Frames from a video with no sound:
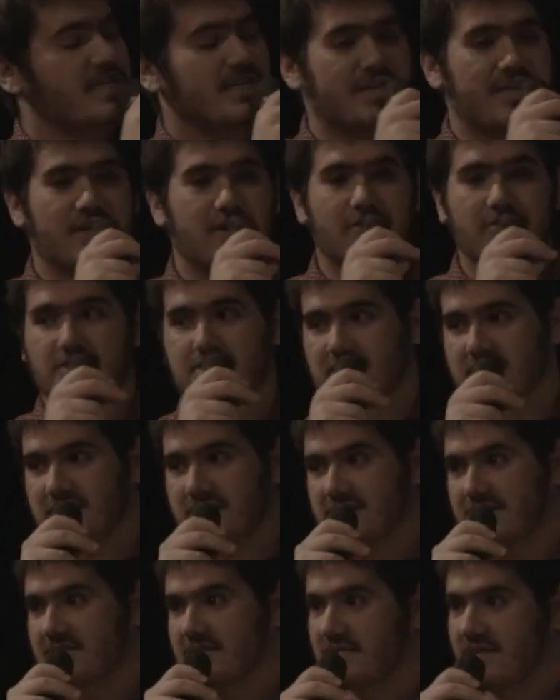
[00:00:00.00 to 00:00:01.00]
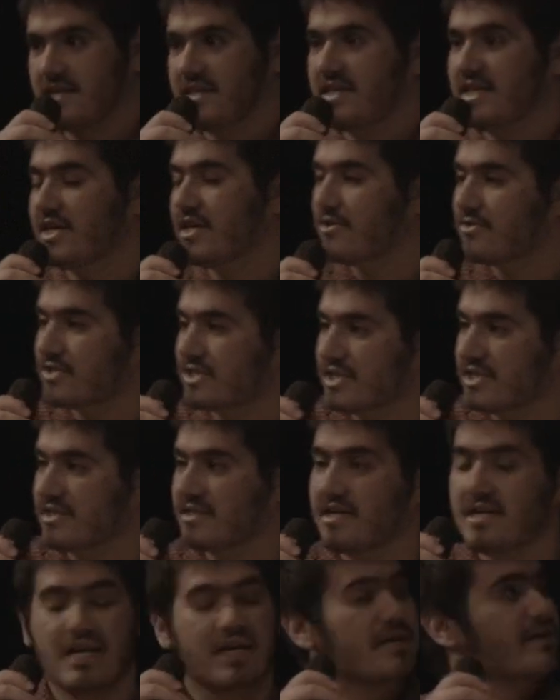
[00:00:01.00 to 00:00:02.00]
in the ocean to study the
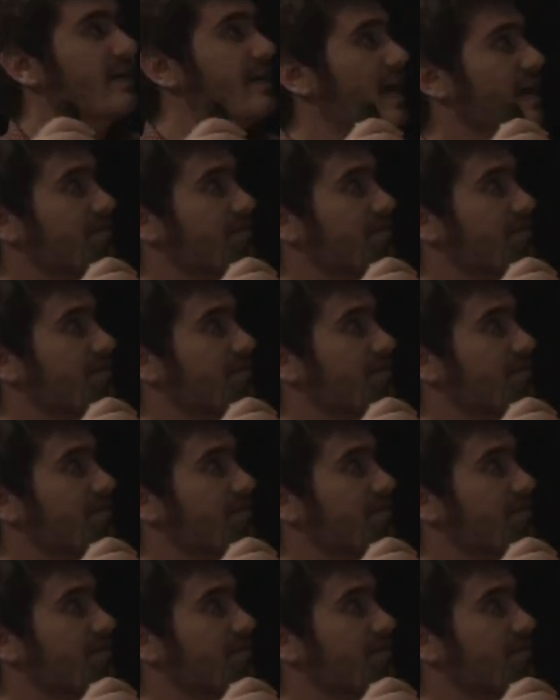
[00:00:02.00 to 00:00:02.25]
ocean? You're gonna